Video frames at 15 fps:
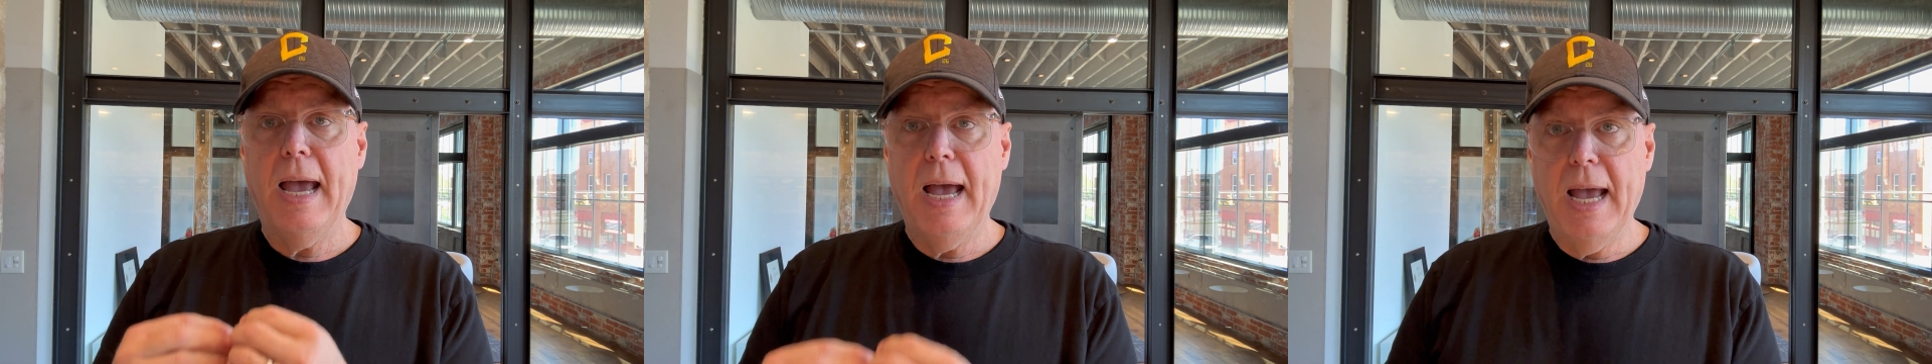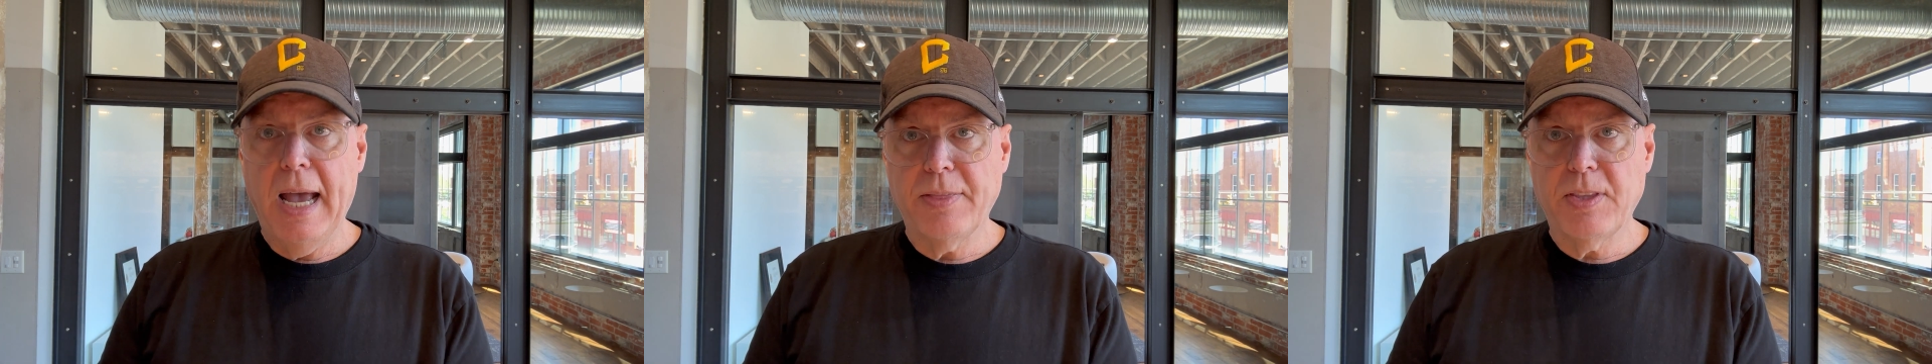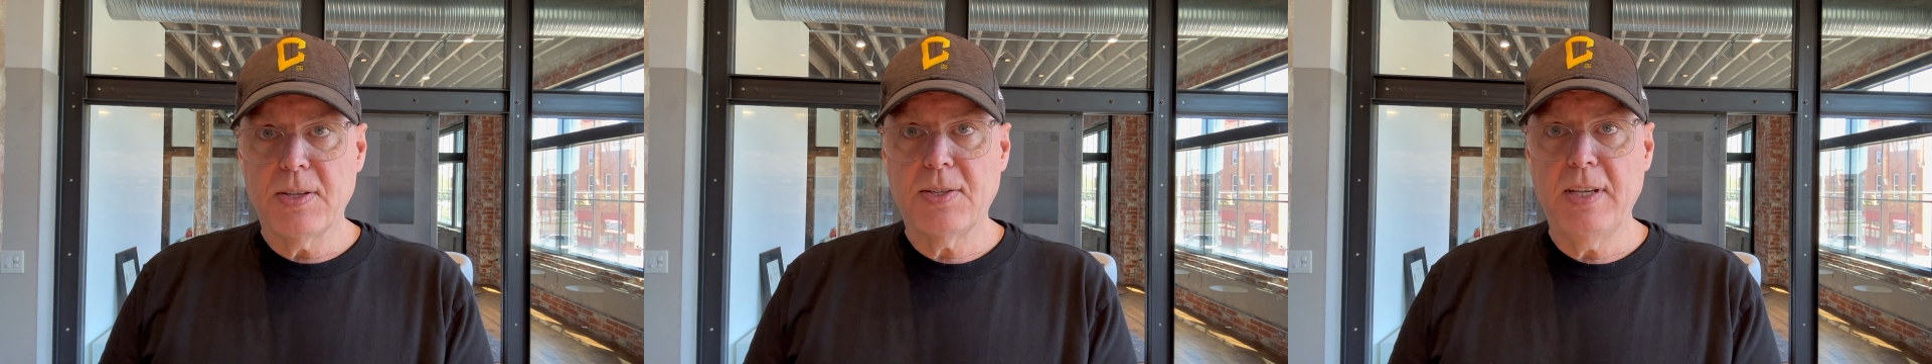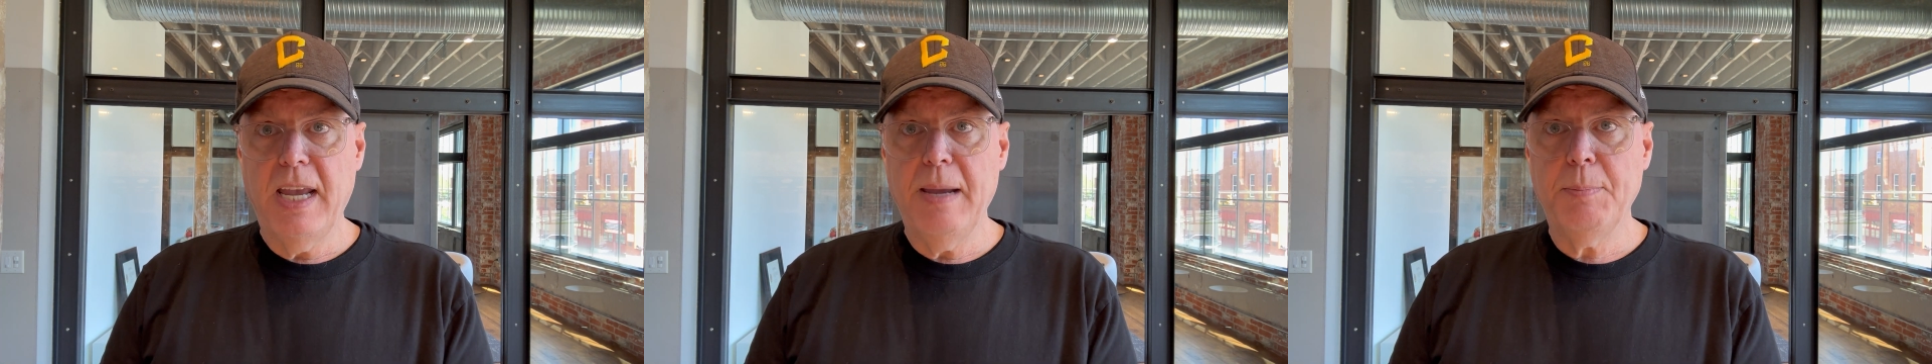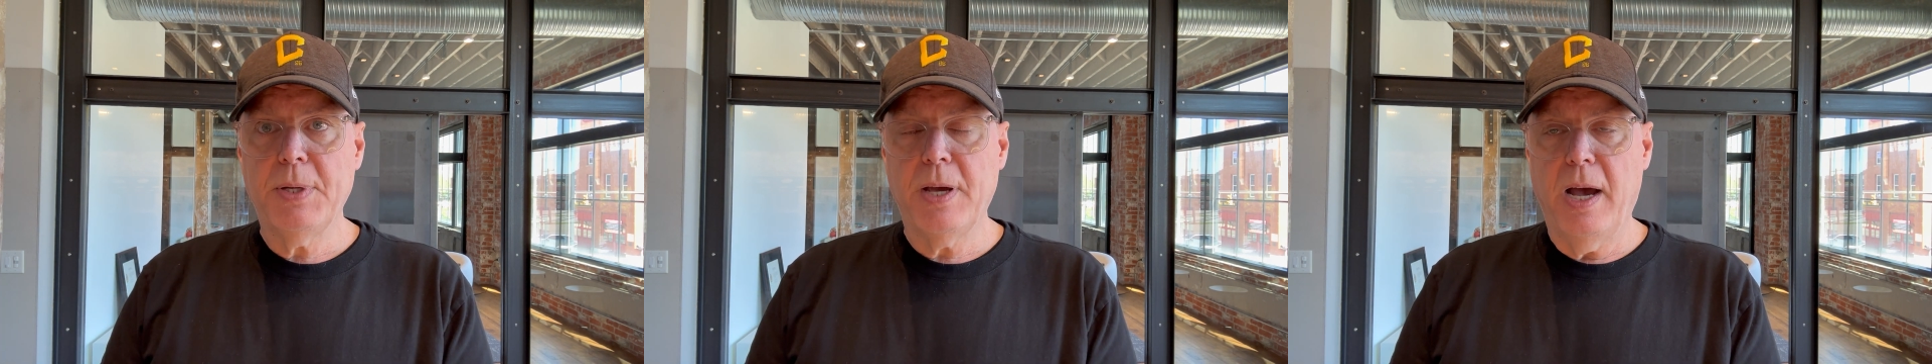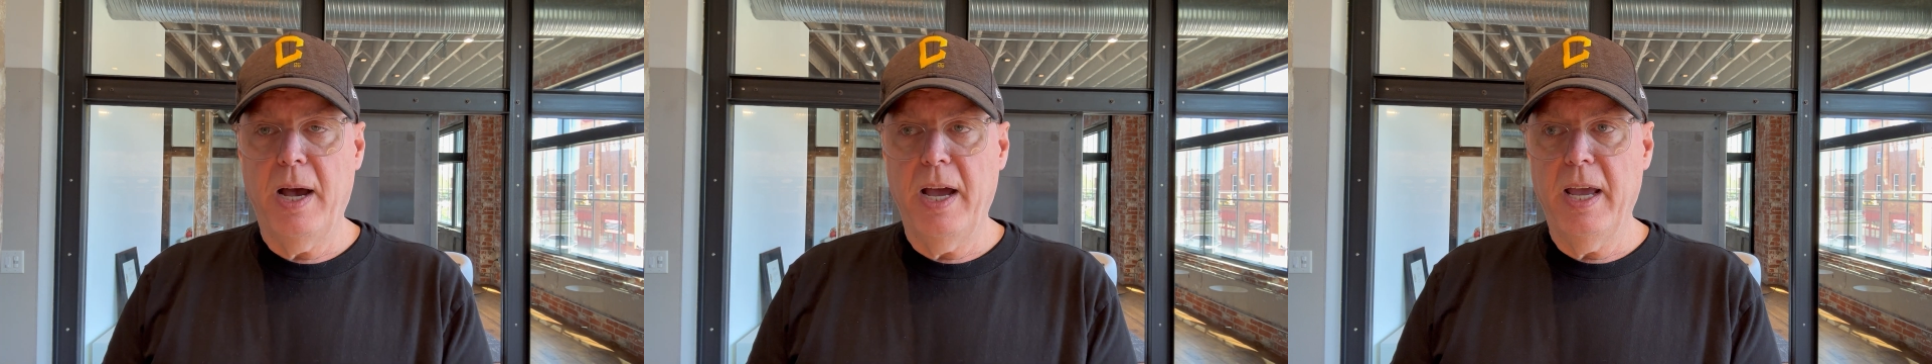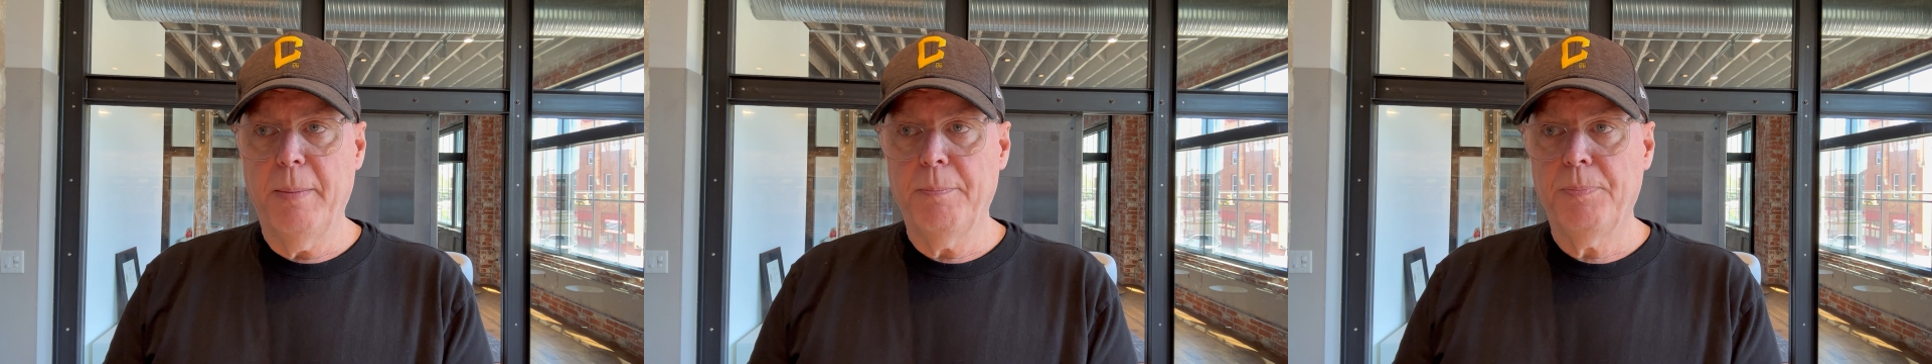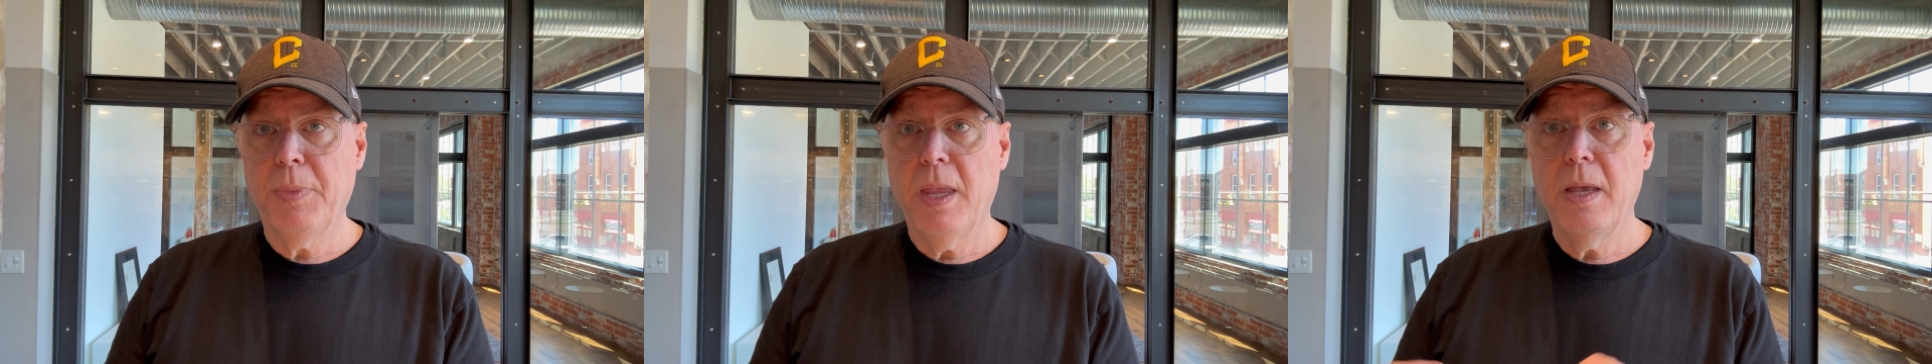At the same
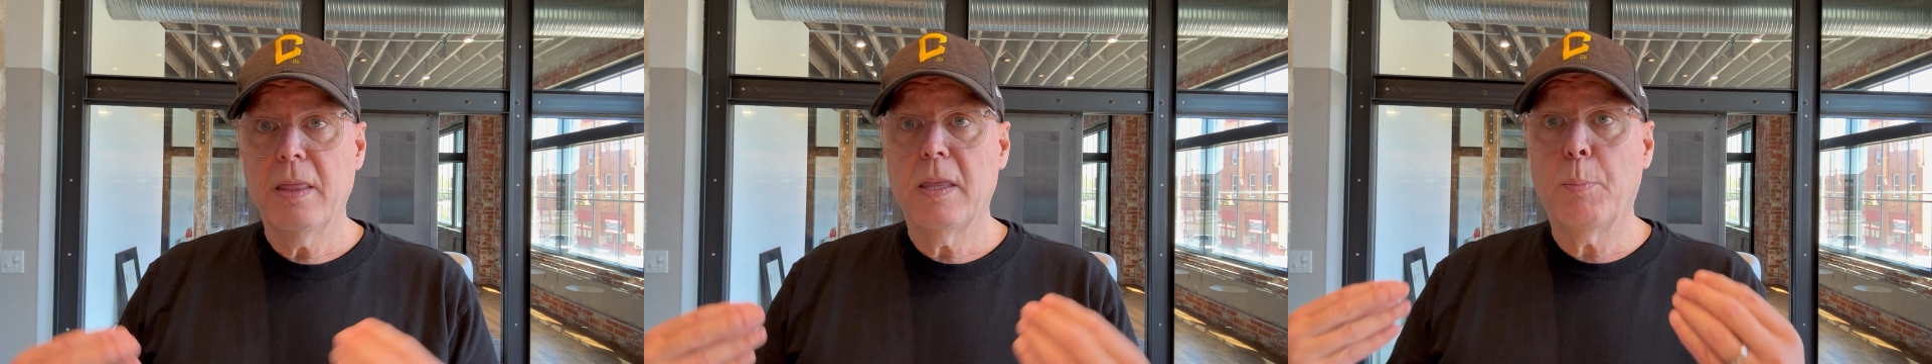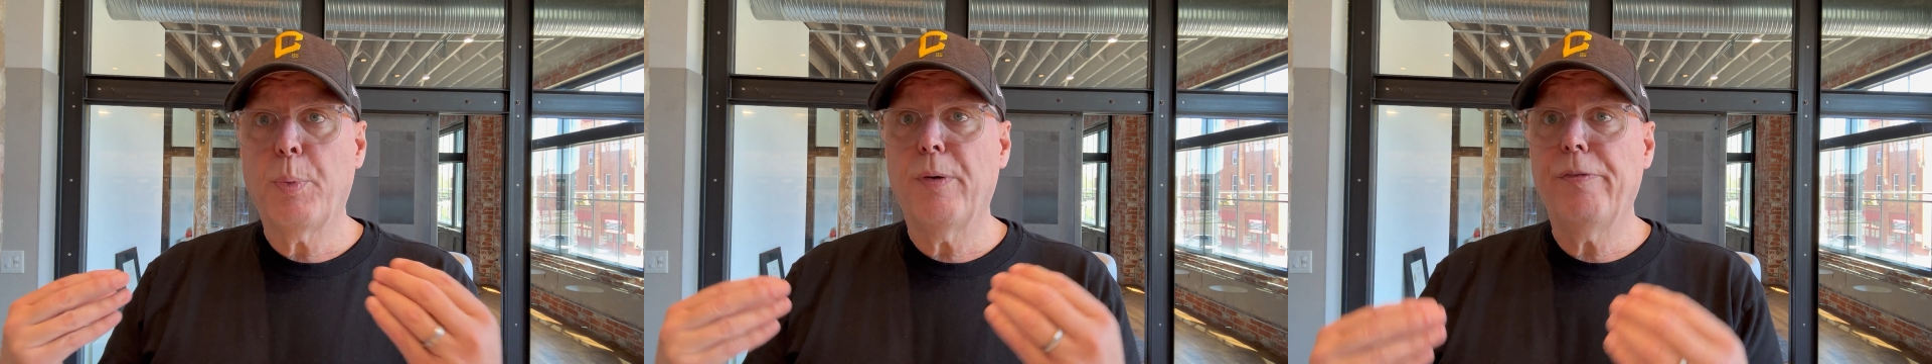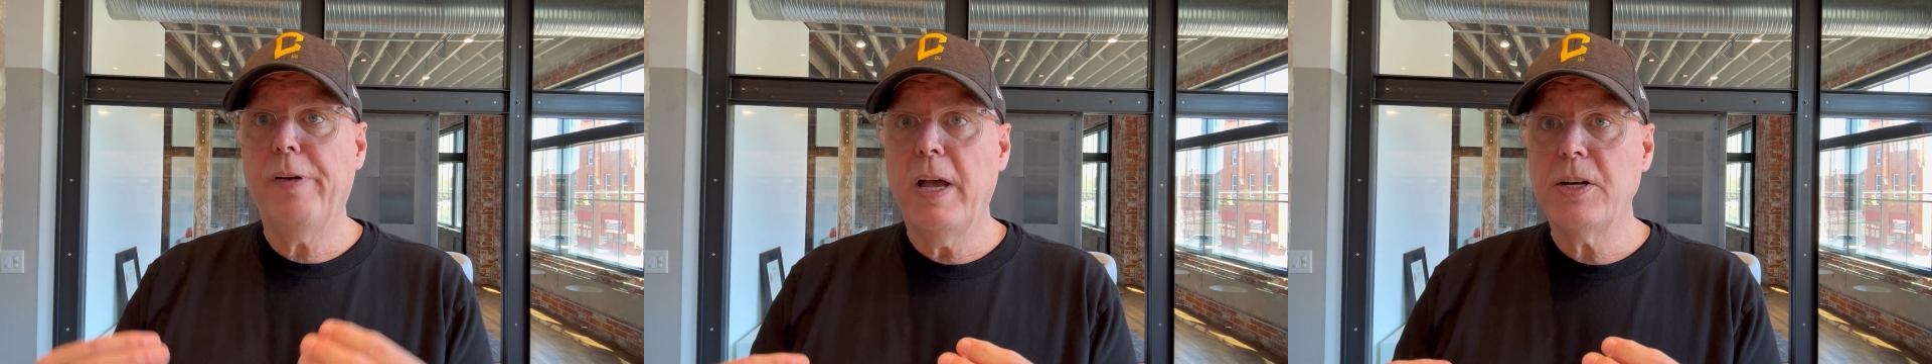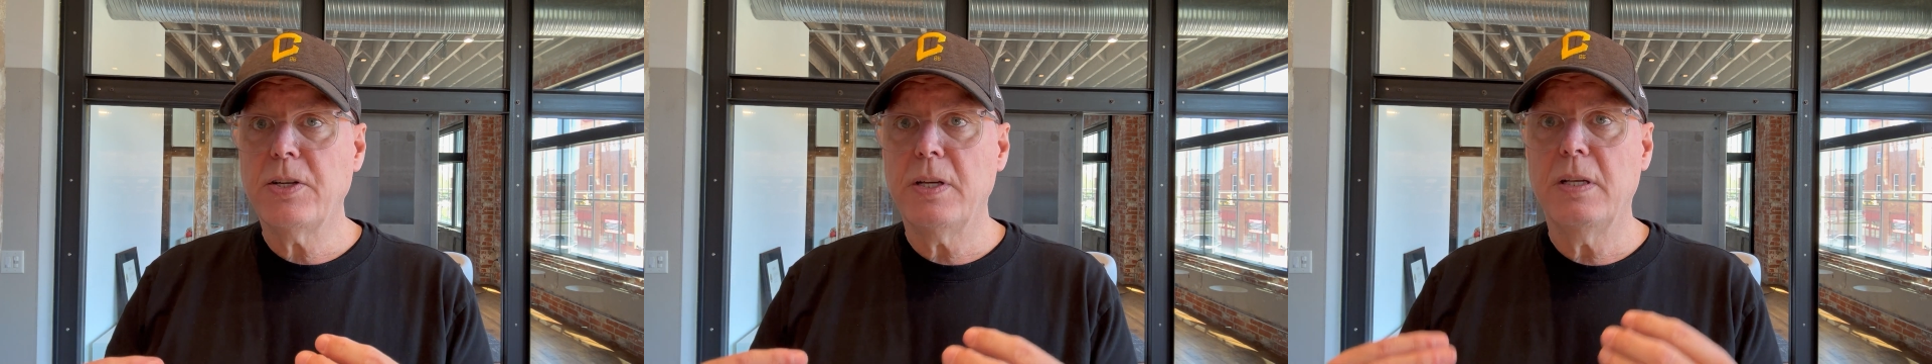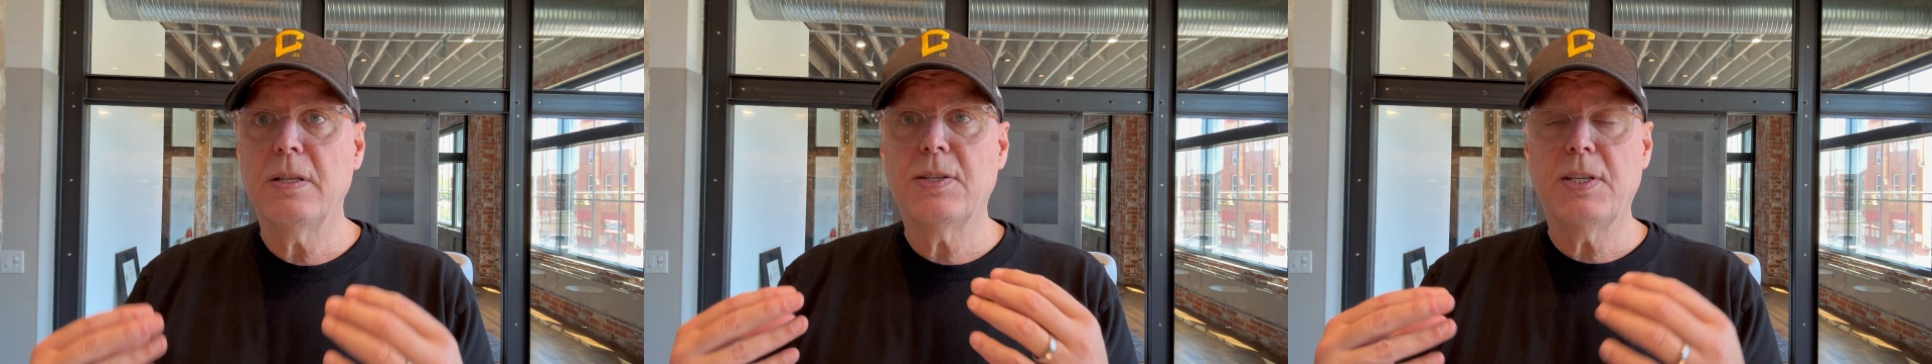time, the profession